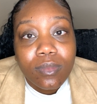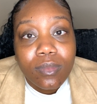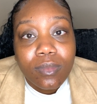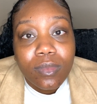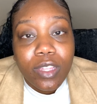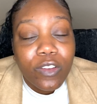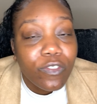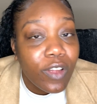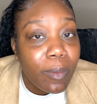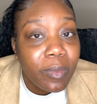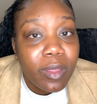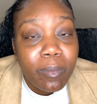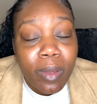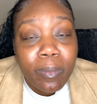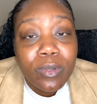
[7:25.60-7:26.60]
Their family
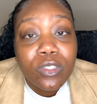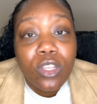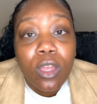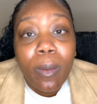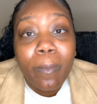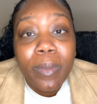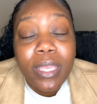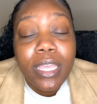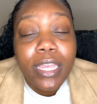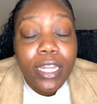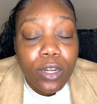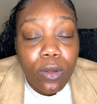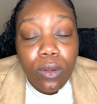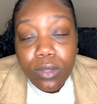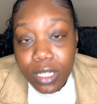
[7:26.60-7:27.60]
members be in
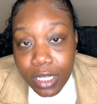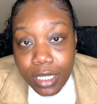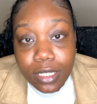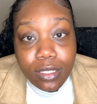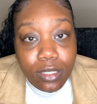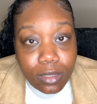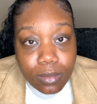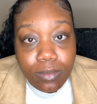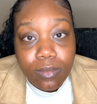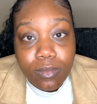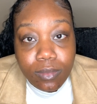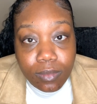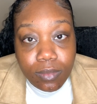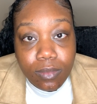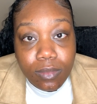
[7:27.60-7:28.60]
on this.
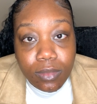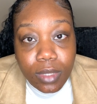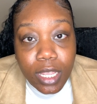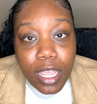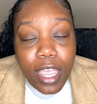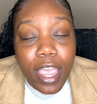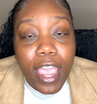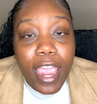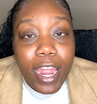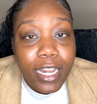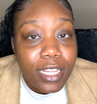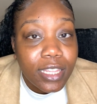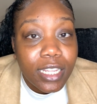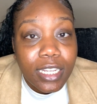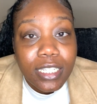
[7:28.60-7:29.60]

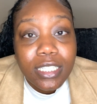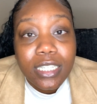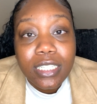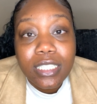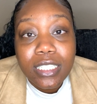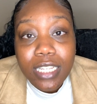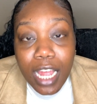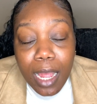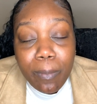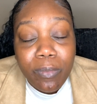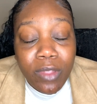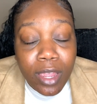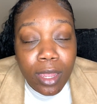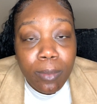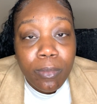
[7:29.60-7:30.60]
Anything to stop
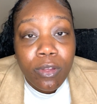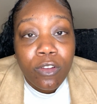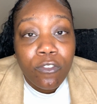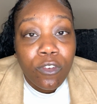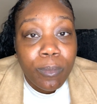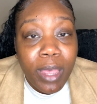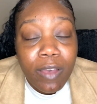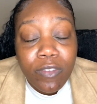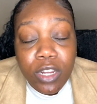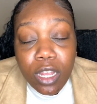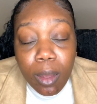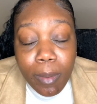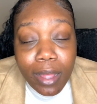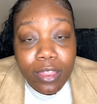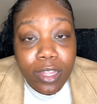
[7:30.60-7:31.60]
them from having to come
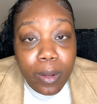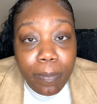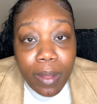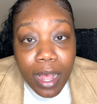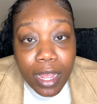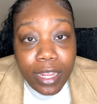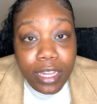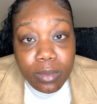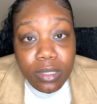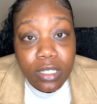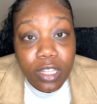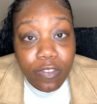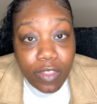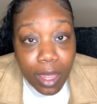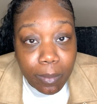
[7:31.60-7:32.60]
out their pocket,
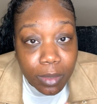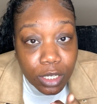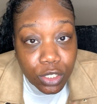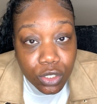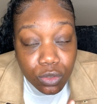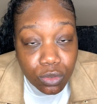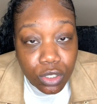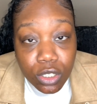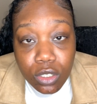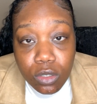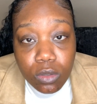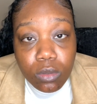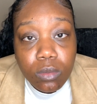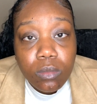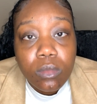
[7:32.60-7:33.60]
if that means using
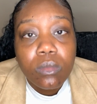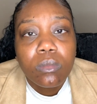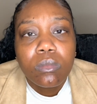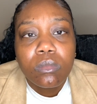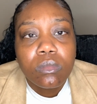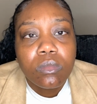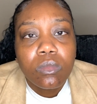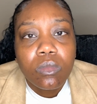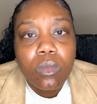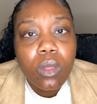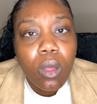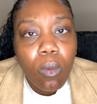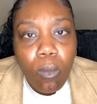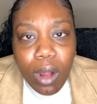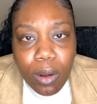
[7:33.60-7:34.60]
you,
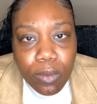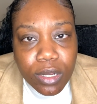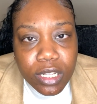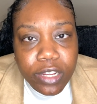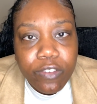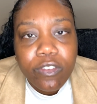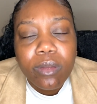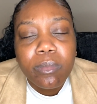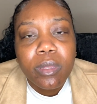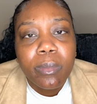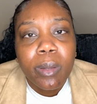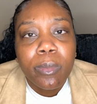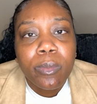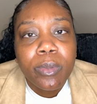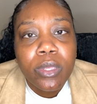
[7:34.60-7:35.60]
why wouldn't their family
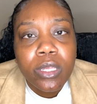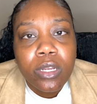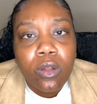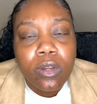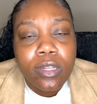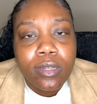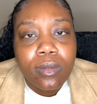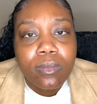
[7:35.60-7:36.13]
member be in on it?